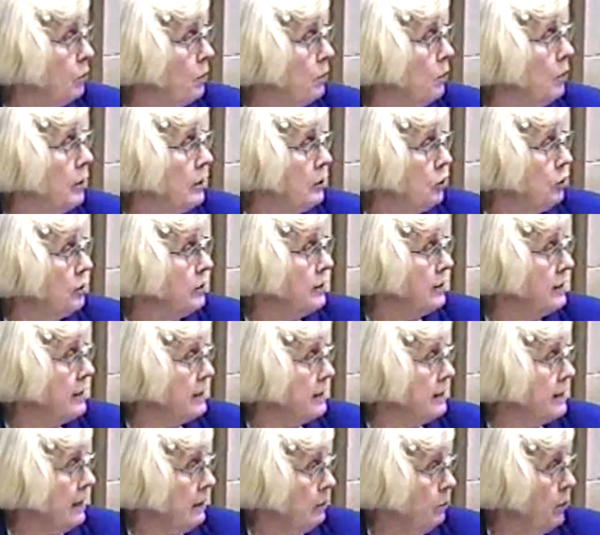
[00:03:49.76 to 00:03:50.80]
we should
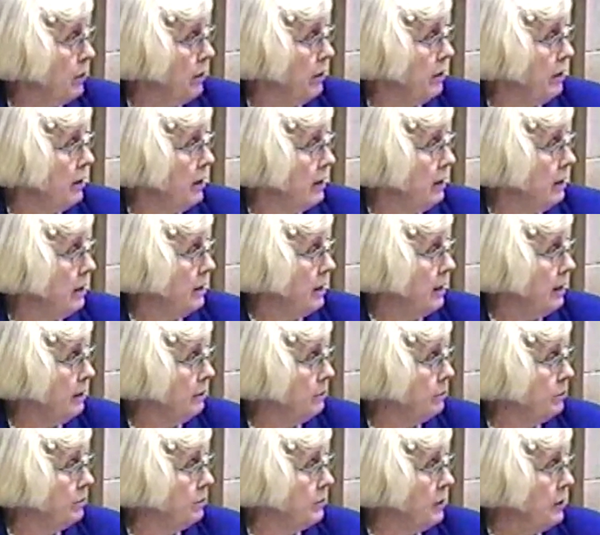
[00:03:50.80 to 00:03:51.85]
stick with the
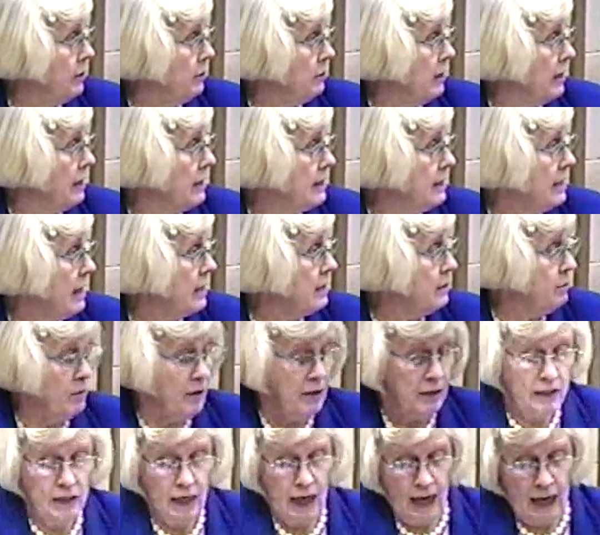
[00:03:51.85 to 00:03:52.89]
yearly
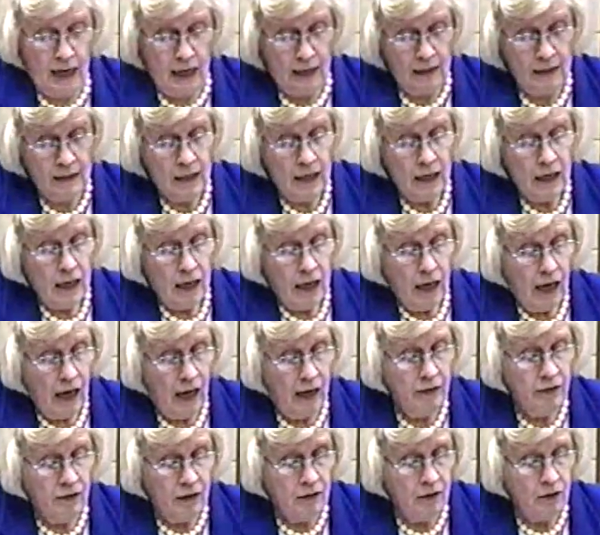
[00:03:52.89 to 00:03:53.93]
assessments, and
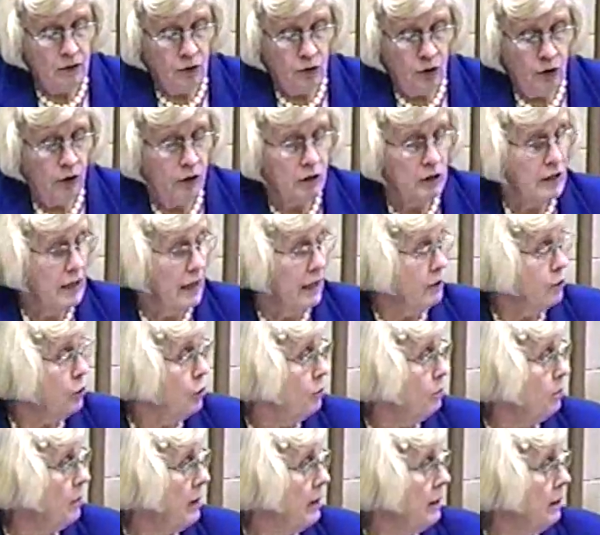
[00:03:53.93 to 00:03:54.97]
I think that New York State
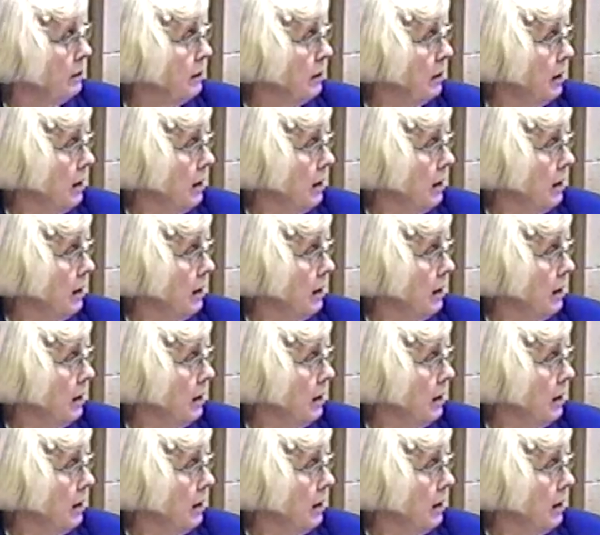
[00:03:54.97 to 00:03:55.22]
should be